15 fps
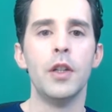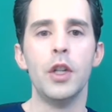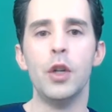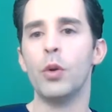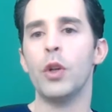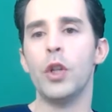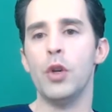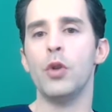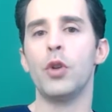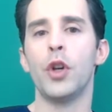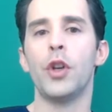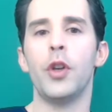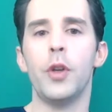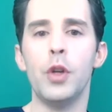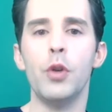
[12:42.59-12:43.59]
You
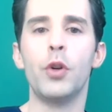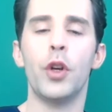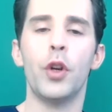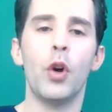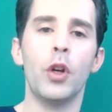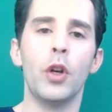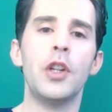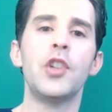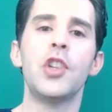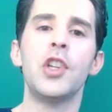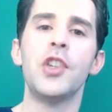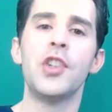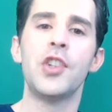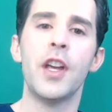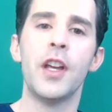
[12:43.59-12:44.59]
can
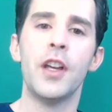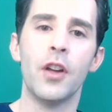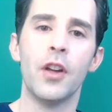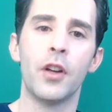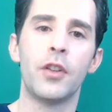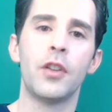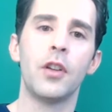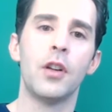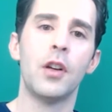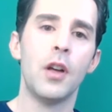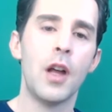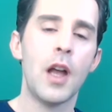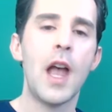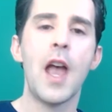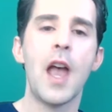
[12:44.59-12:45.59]
honestly say that
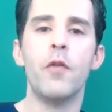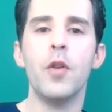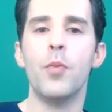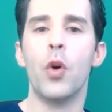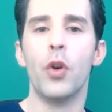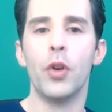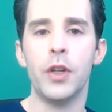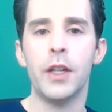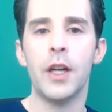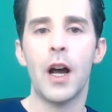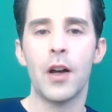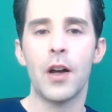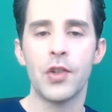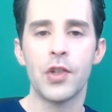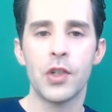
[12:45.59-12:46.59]
everybody
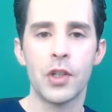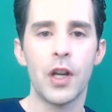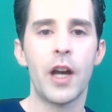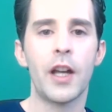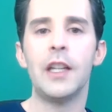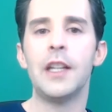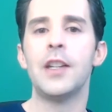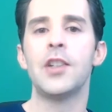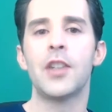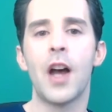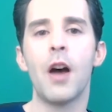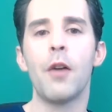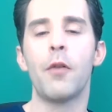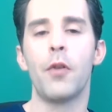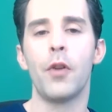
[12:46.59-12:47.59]
has at least
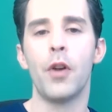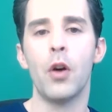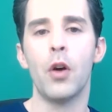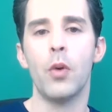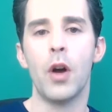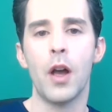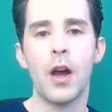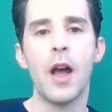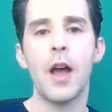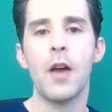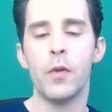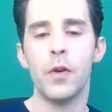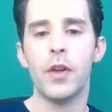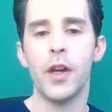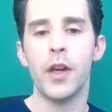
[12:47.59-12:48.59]
half an hour
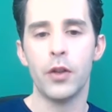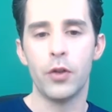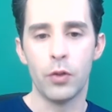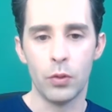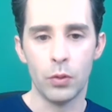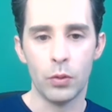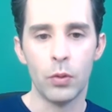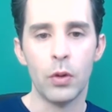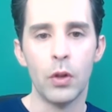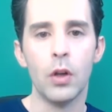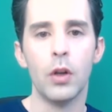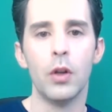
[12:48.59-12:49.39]
every day to